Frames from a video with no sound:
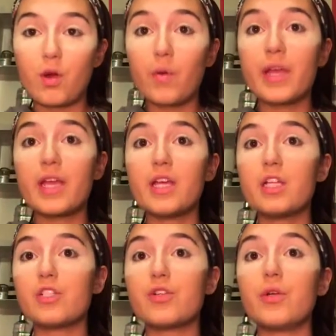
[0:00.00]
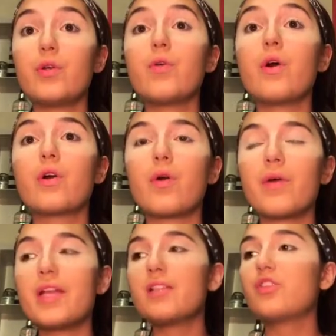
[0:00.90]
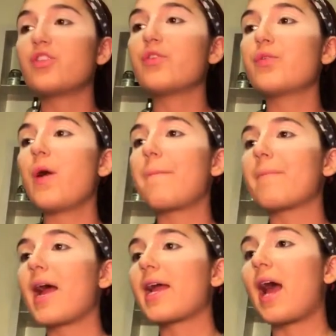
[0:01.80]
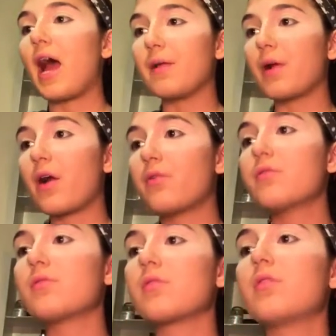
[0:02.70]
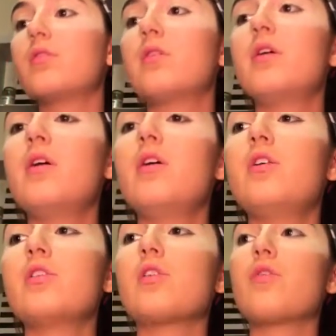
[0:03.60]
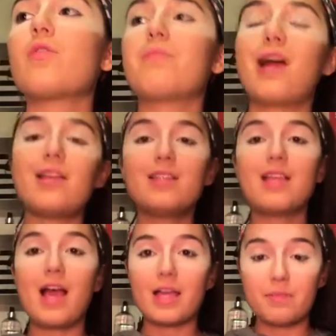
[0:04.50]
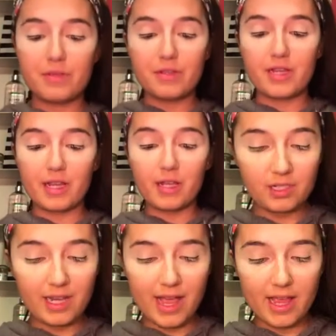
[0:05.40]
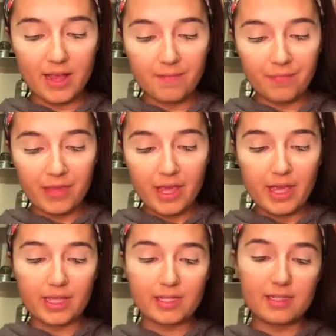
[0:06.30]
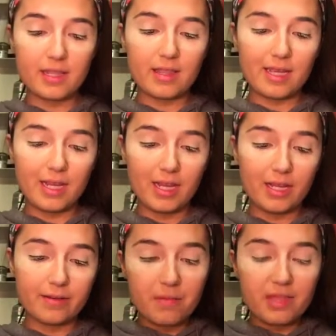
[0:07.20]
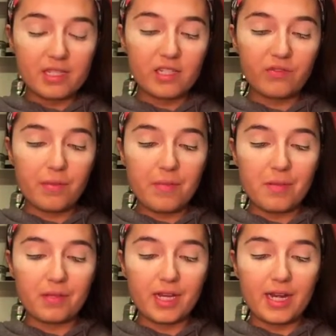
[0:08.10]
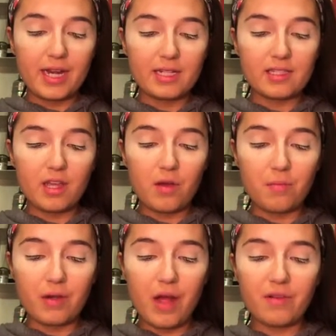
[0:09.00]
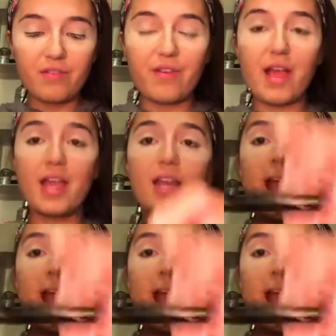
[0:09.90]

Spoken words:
going to go into my eyebrows. So the product that I am using today is this is from Maybelline. It is the Brow Define